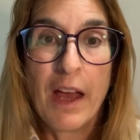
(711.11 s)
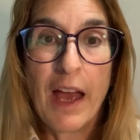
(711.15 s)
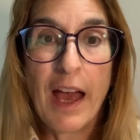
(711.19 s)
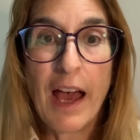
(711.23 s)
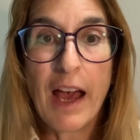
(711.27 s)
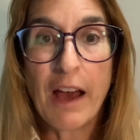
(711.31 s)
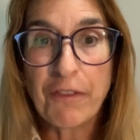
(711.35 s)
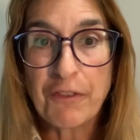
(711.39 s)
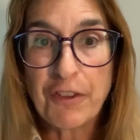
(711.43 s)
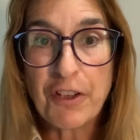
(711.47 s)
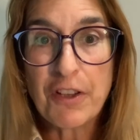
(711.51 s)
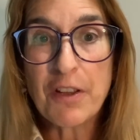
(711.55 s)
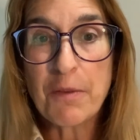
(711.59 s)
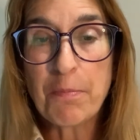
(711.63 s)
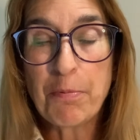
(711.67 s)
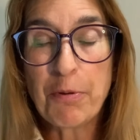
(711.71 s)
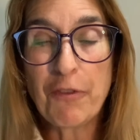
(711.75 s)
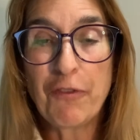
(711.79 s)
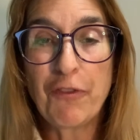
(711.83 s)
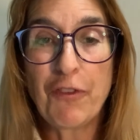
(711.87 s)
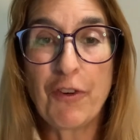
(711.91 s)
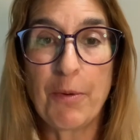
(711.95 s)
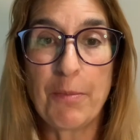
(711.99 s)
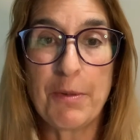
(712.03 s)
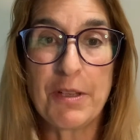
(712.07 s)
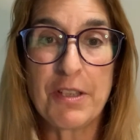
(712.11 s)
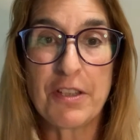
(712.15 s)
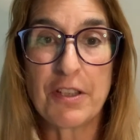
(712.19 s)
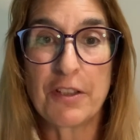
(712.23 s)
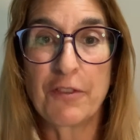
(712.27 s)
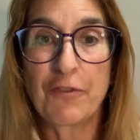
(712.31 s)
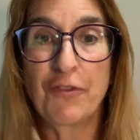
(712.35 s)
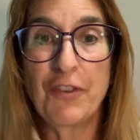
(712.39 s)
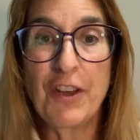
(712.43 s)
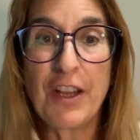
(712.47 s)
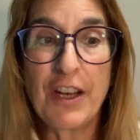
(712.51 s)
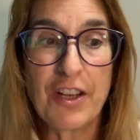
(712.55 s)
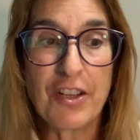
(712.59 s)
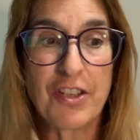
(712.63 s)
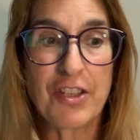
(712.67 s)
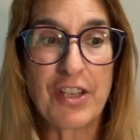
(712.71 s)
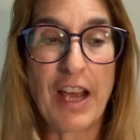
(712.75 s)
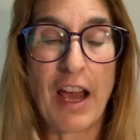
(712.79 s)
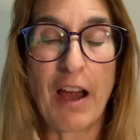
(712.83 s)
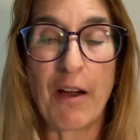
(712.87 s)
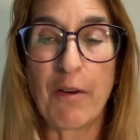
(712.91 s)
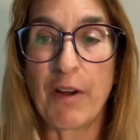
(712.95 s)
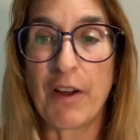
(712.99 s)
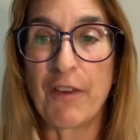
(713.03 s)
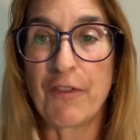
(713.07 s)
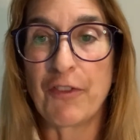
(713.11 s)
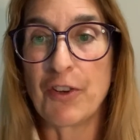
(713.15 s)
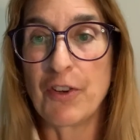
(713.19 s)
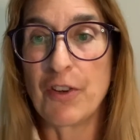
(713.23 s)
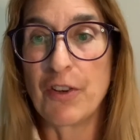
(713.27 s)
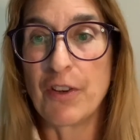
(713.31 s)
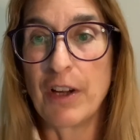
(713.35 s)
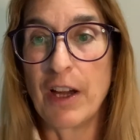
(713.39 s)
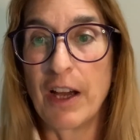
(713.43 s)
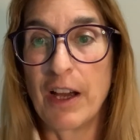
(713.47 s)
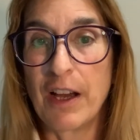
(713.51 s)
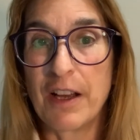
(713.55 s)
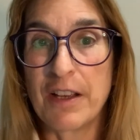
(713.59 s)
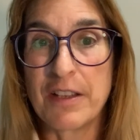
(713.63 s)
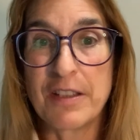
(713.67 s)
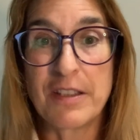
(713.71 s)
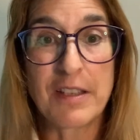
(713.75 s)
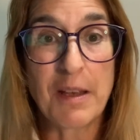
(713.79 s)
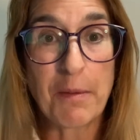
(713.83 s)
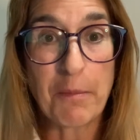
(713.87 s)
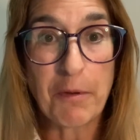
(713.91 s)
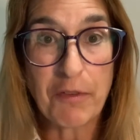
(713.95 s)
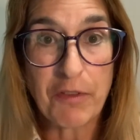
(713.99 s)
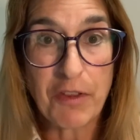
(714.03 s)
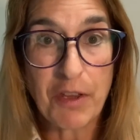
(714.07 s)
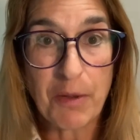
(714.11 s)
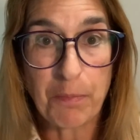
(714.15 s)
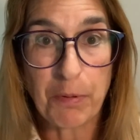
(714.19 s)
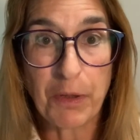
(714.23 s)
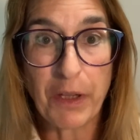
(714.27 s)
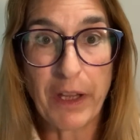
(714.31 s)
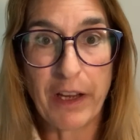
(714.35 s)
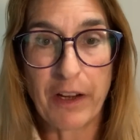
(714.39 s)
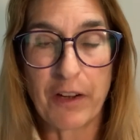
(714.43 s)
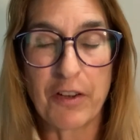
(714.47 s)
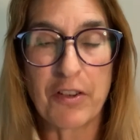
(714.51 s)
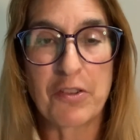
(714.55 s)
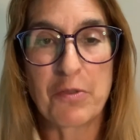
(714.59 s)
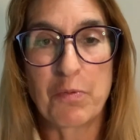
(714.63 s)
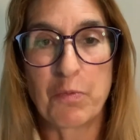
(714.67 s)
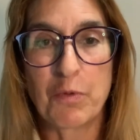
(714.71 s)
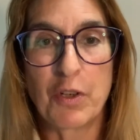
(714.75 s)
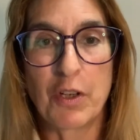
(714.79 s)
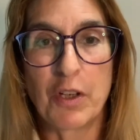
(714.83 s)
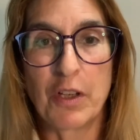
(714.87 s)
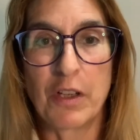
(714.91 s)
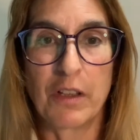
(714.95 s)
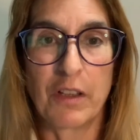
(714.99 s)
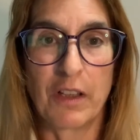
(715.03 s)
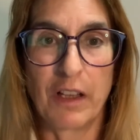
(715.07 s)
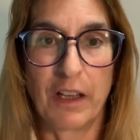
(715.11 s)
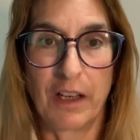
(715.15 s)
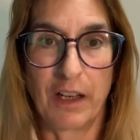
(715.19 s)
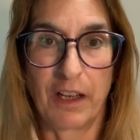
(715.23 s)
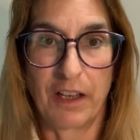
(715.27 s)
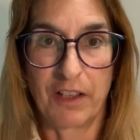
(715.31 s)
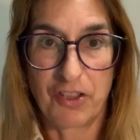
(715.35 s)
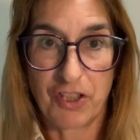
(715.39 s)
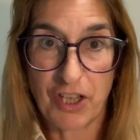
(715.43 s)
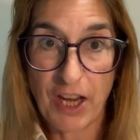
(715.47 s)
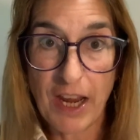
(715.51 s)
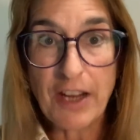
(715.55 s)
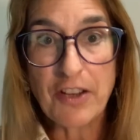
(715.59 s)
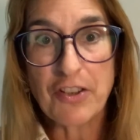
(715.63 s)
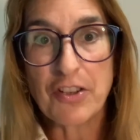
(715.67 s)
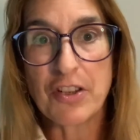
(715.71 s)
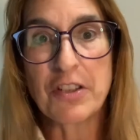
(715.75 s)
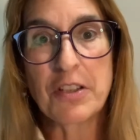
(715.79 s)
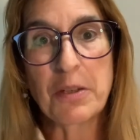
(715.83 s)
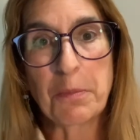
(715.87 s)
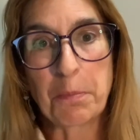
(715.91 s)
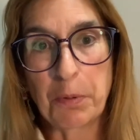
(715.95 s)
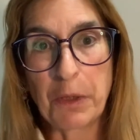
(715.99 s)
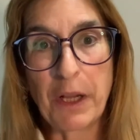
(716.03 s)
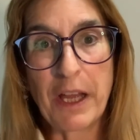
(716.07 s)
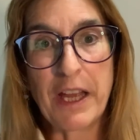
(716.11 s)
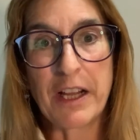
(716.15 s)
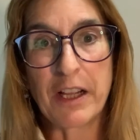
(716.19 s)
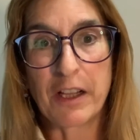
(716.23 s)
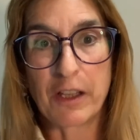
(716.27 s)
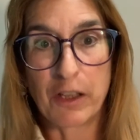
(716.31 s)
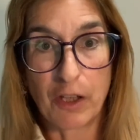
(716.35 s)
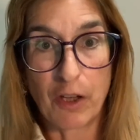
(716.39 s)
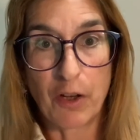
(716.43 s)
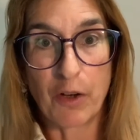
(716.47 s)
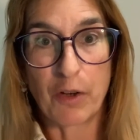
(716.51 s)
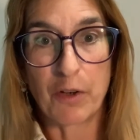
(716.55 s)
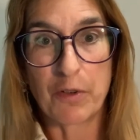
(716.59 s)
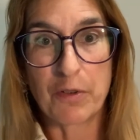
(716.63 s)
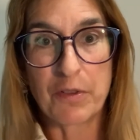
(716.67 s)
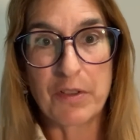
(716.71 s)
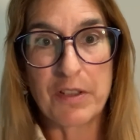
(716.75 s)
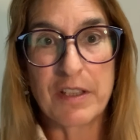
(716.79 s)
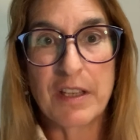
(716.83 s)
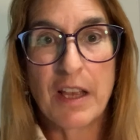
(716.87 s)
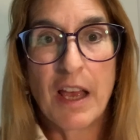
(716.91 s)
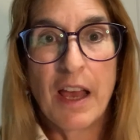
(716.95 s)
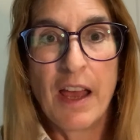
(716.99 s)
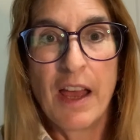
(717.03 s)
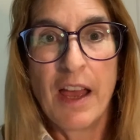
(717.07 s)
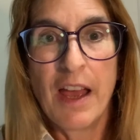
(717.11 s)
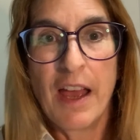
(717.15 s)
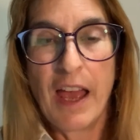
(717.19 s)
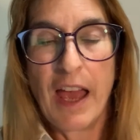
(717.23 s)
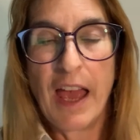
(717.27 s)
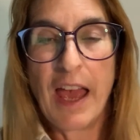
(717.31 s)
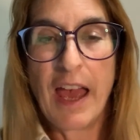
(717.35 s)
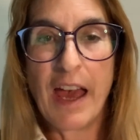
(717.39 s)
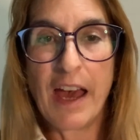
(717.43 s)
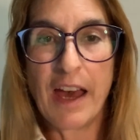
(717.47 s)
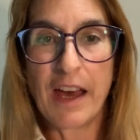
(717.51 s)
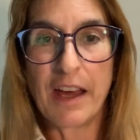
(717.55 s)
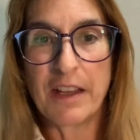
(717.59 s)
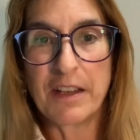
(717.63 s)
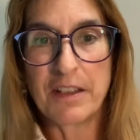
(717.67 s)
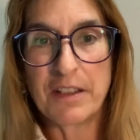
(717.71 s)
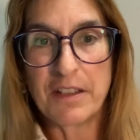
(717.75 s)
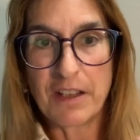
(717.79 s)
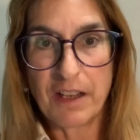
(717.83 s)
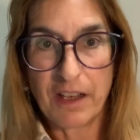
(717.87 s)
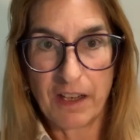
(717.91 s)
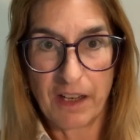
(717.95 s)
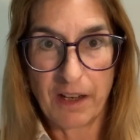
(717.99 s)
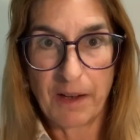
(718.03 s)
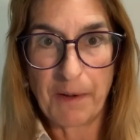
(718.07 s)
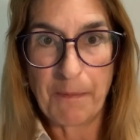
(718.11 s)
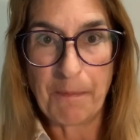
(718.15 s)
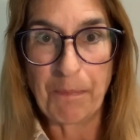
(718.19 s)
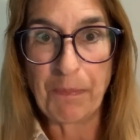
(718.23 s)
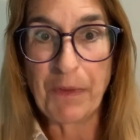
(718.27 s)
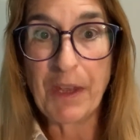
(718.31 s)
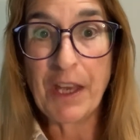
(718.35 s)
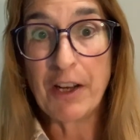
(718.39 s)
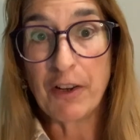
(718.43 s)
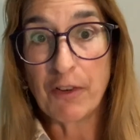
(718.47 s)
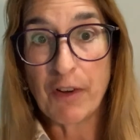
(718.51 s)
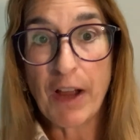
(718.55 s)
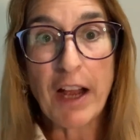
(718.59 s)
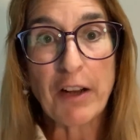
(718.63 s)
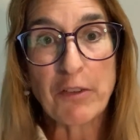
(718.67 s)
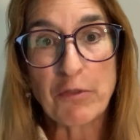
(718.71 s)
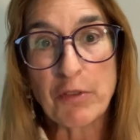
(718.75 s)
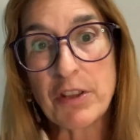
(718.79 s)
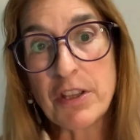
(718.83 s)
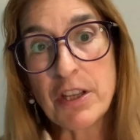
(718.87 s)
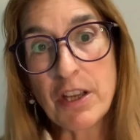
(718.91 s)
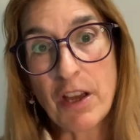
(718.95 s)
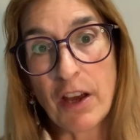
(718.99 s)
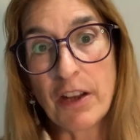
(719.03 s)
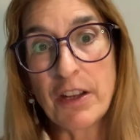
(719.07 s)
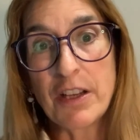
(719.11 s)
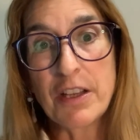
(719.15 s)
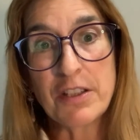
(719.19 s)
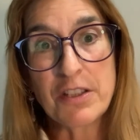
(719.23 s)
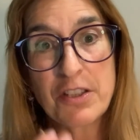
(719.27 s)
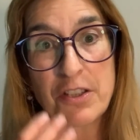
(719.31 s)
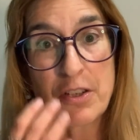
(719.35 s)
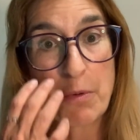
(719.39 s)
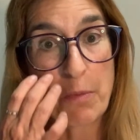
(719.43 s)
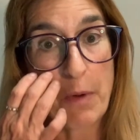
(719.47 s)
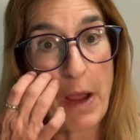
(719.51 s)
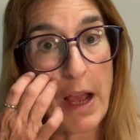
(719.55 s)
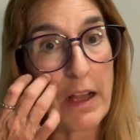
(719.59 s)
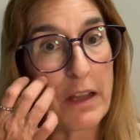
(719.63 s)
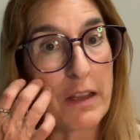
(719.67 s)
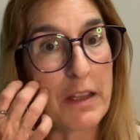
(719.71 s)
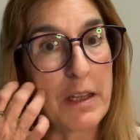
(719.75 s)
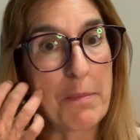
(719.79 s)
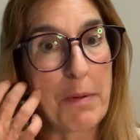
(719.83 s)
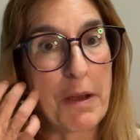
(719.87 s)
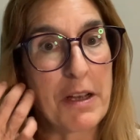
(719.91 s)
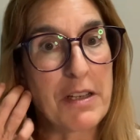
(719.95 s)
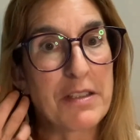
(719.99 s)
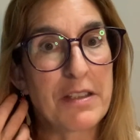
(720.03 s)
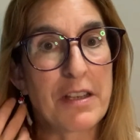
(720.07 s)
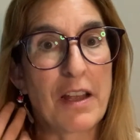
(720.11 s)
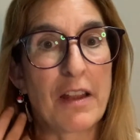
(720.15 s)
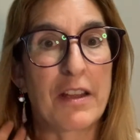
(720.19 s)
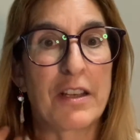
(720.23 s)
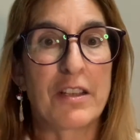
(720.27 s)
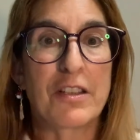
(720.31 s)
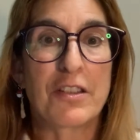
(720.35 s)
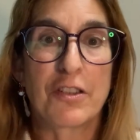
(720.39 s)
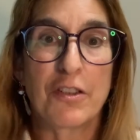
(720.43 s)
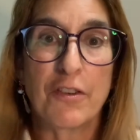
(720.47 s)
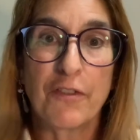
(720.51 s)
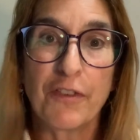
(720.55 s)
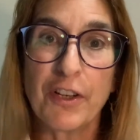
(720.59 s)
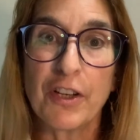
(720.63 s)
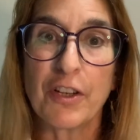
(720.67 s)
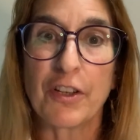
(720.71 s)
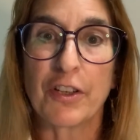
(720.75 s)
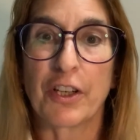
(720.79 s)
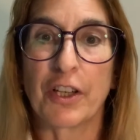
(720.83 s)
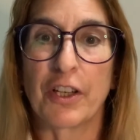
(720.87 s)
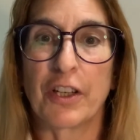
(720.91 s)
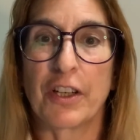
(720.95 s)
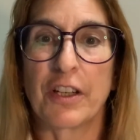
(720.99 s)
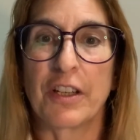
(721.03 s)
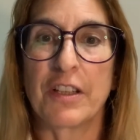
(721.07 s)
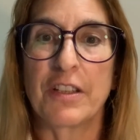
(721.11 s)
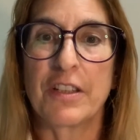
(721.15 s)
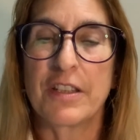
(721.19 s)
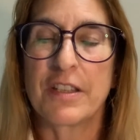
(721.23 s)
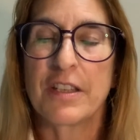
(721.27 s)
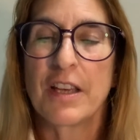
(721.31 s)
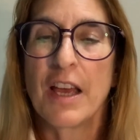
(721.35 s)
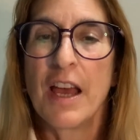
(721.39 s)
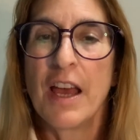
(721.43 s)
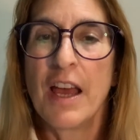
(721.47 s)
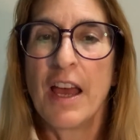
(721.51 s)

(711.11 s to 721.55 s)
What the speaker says: After the performance is finished, however, some of the players will change into plain clothes and interact with the audience directly by selling souvenir goods